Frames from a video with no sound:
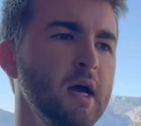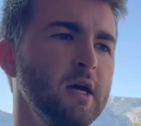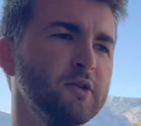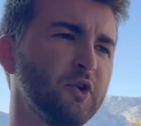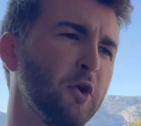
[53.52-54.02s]

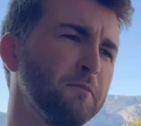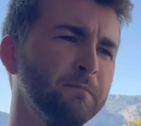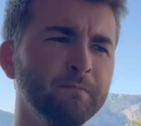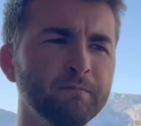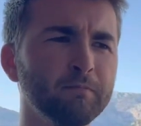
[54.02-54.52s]
So
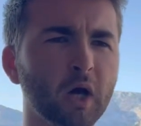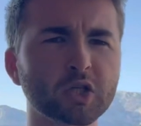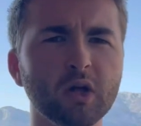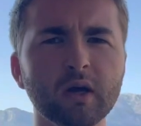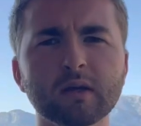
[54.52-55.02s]

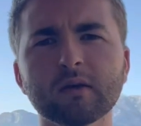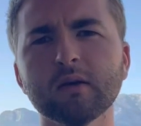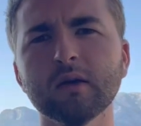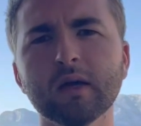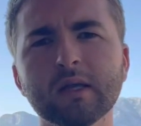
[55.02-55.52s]
much like
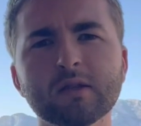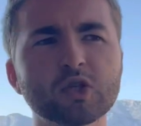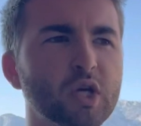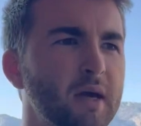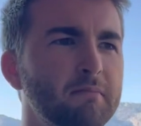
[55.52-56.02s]
in the
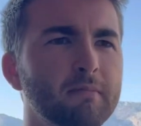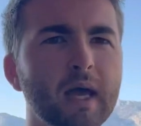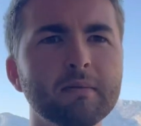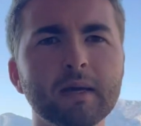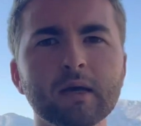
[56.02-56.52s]
gym
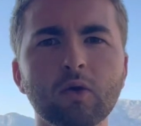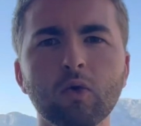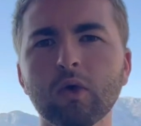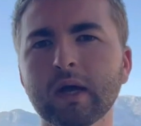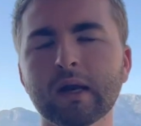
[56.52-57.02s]
maybe,
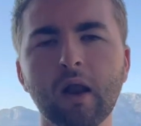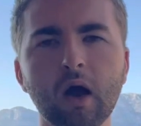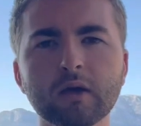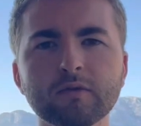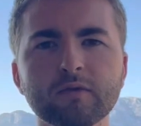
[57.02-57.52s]
or in
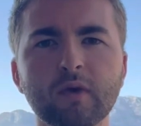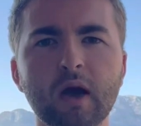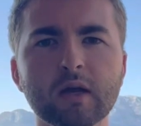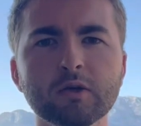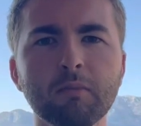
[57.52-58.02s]
life,
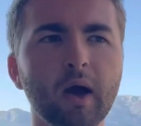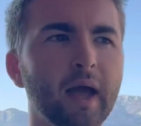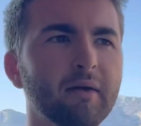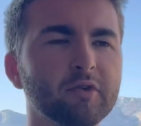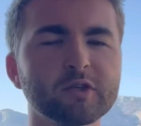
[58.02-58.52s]
you might
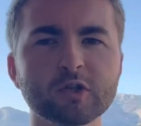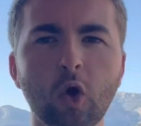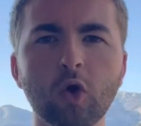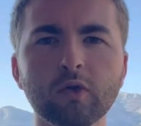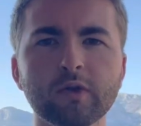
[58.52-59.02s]
have a
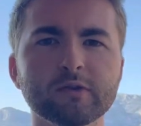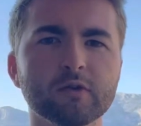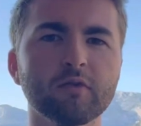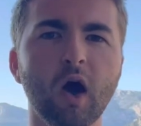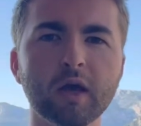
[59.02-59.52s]
song that sort
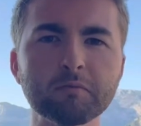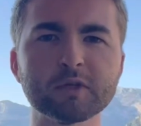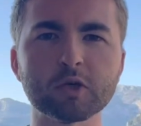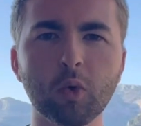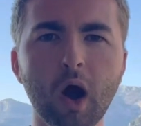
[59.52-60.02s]
of
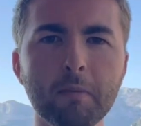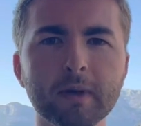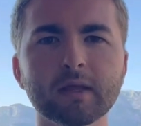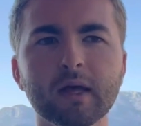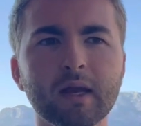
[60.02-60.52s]
hypes you up
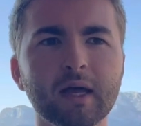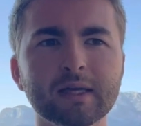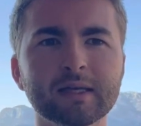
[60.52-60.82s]
and